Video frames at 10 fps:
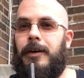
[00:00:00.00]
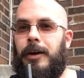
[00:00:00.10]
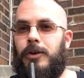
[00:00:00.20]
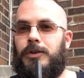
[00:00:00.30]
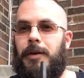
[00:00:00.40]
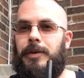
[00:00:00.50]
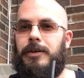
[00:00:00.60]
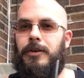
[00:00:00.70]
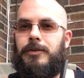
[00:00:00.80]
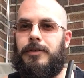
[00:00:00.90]
Adios,
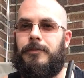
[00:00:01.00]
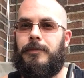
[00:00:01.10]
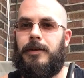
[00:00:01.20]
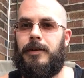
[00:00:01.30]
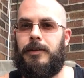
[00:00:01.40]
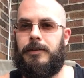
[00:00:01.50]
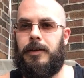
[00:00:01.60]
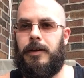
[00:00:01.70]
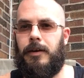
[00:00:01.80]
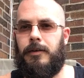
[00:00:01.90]
amigos.
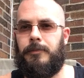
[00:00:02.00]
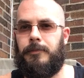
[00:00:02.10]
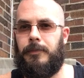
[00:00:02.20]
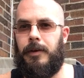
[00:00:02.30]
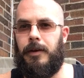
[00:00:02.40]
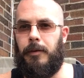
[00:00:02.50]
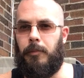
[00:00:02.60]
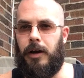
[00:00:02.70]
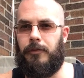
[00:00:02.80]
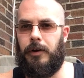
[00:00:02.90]
Take care.
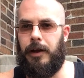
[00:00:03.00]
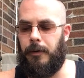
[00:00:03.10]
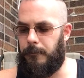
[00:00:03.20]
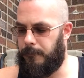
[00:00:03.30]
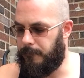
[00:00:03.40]
Bye for now.